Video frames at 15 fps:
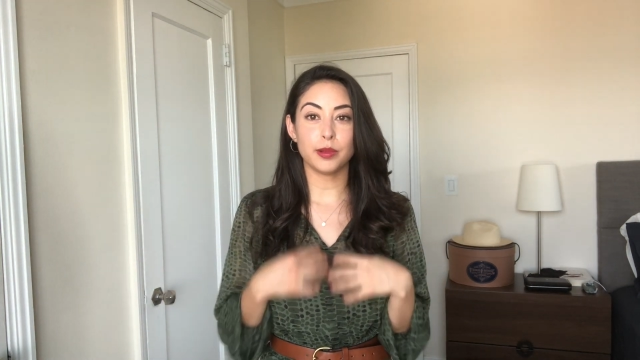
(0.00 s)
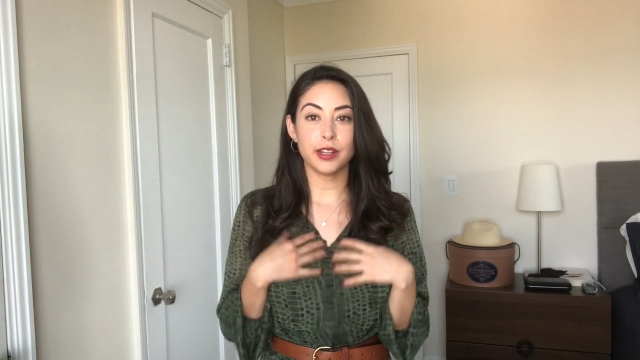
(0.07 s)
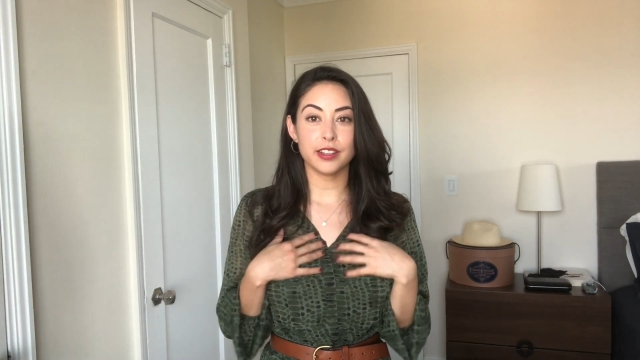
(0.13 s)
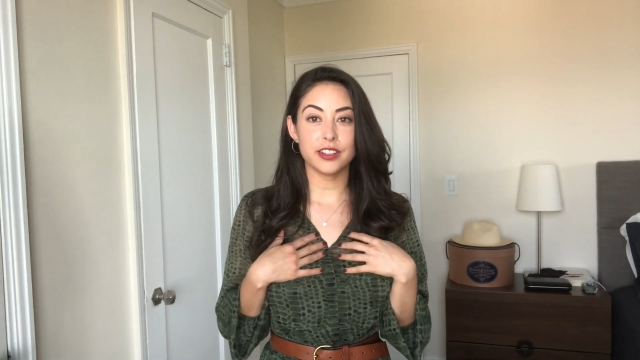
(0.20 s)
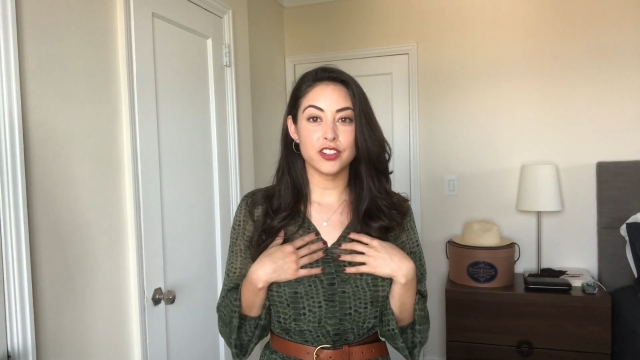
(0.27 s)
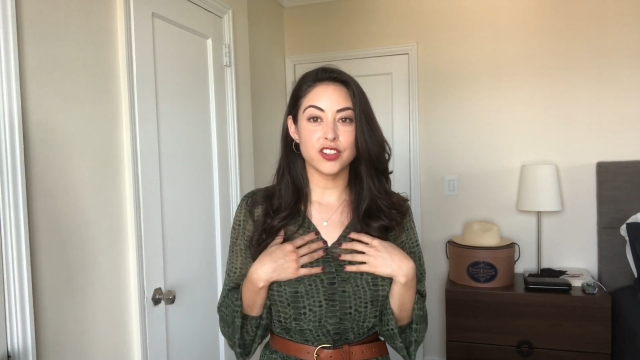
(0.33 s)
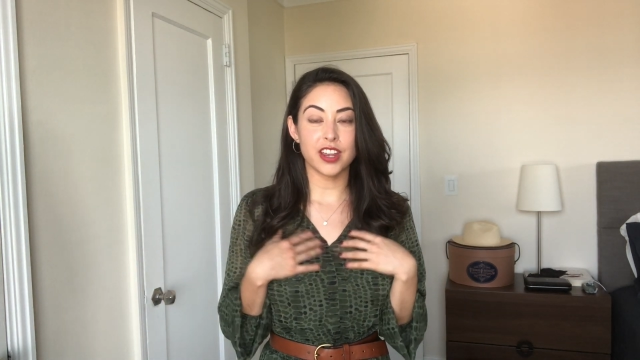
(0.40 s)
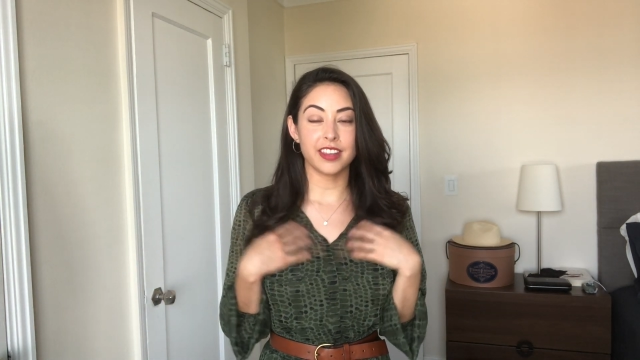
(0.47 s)

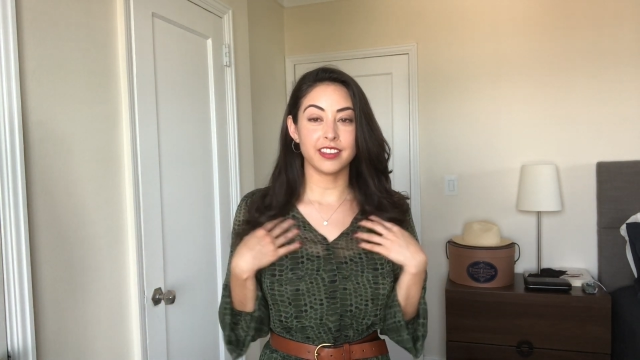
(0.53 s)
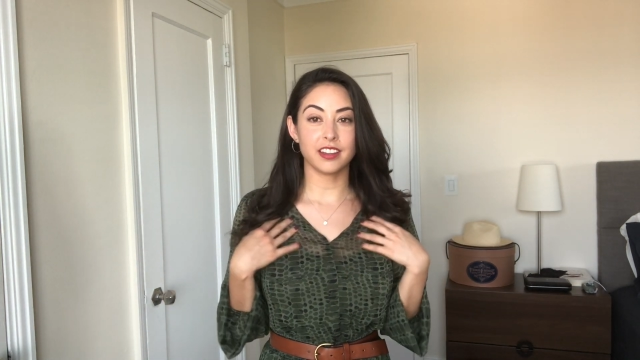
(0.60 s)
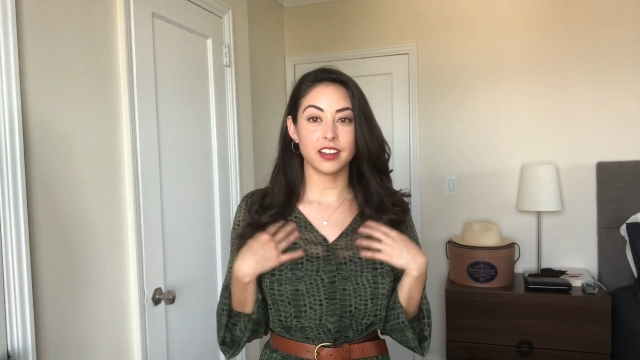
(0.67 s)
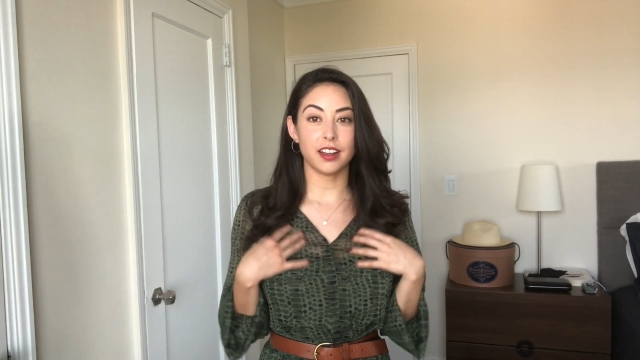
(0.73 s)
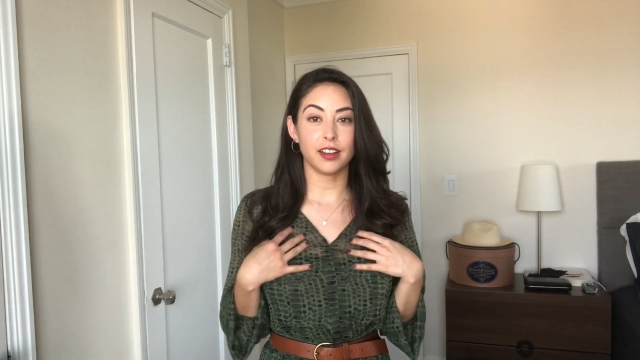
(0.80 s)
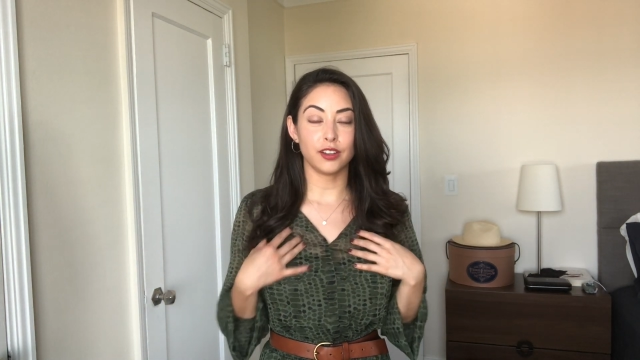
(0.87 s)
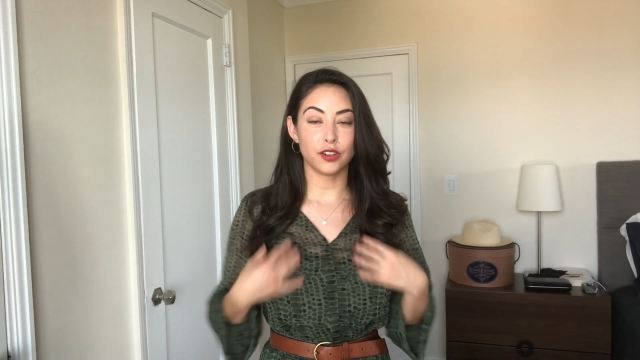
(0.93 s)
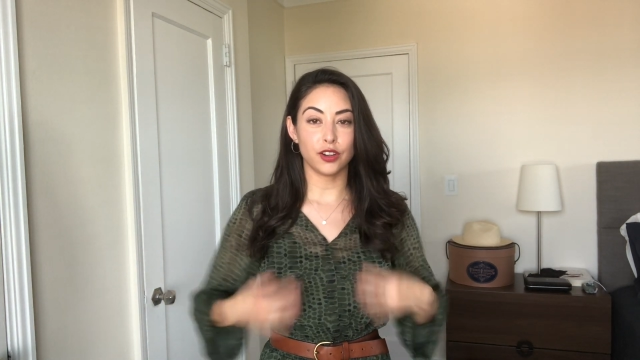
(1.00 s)
polish and the
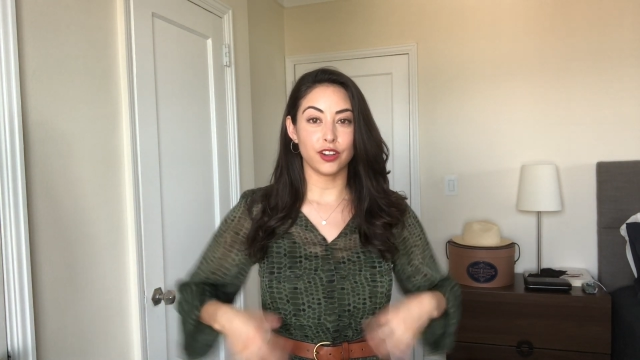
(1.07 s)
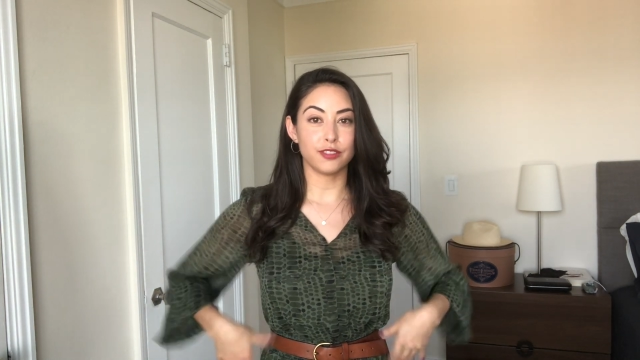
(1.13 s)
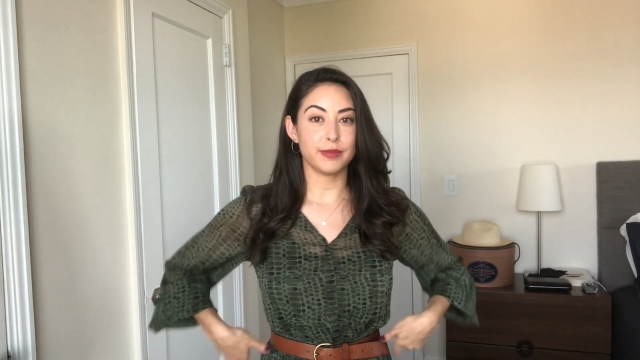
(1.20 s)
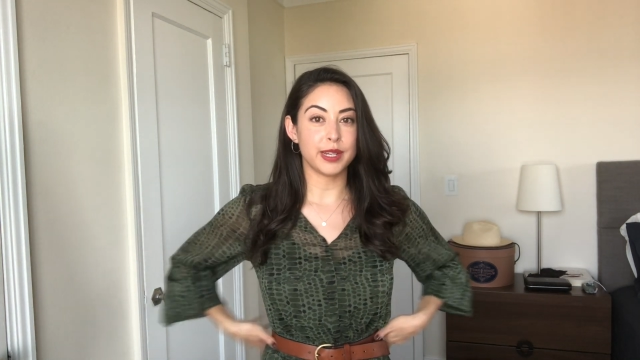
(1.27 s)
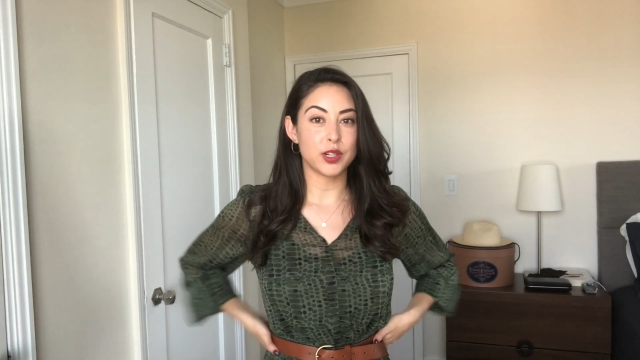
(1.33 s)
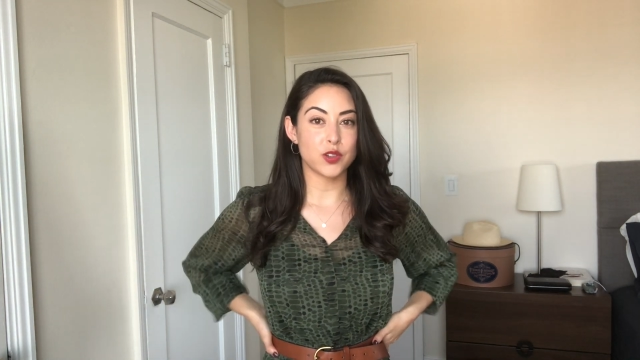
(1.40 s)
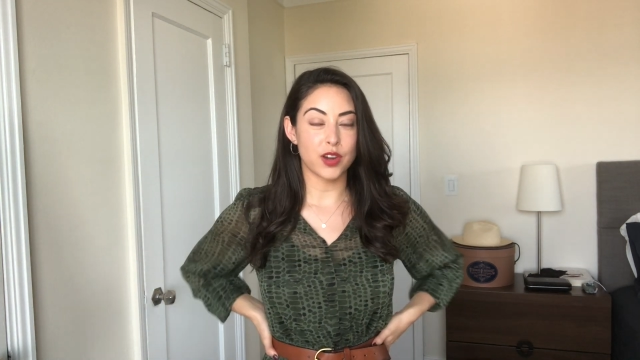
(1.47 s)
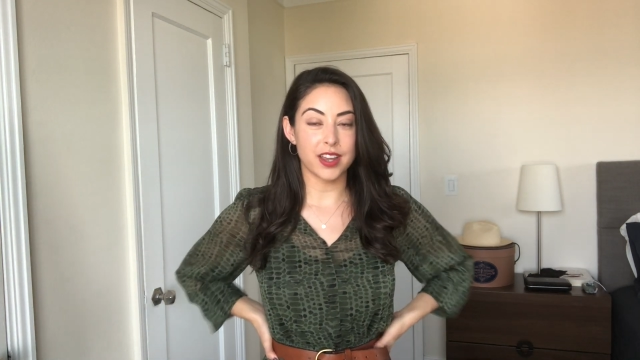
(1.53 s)
color of
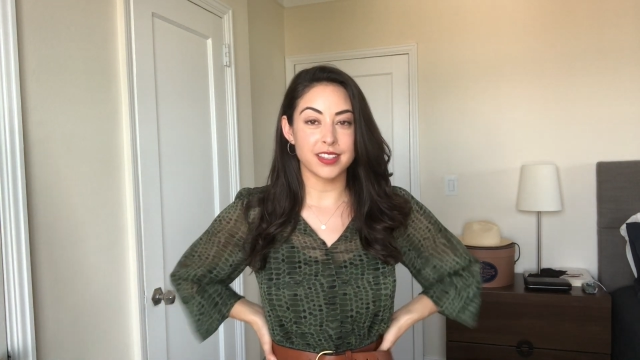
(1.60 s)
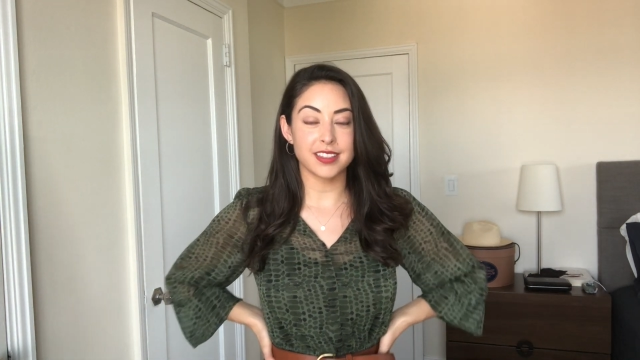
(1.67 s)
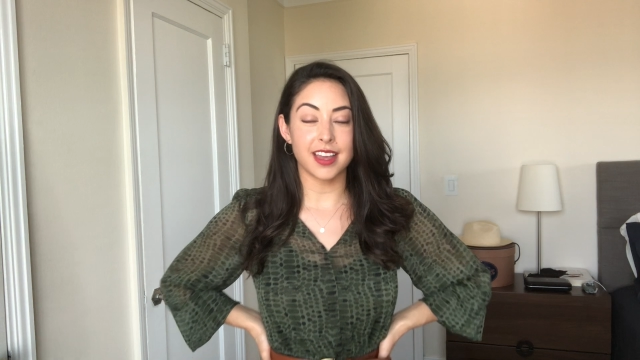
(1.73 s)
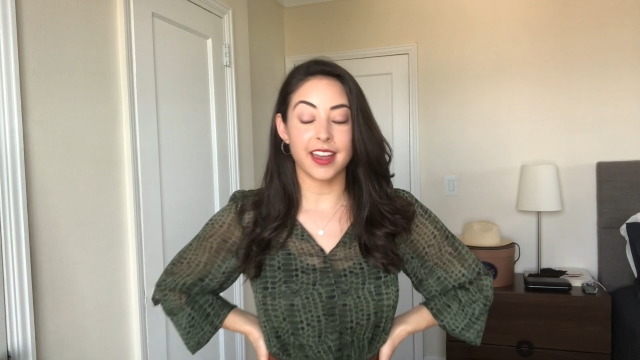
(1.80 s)
my dress.